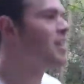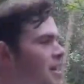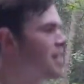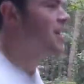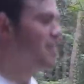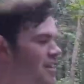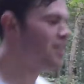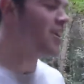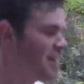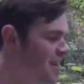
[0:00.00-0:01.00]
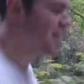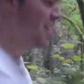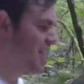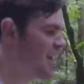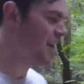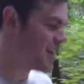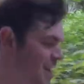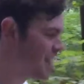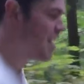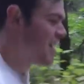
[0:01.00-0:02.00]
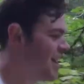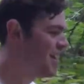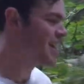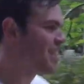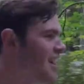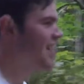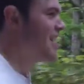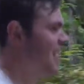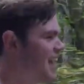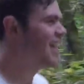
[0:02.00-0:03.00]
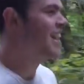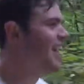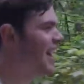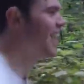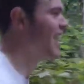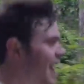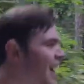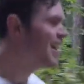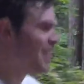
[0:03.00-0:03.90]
Peach wind. Oh, okay, this is all making sense. Continue.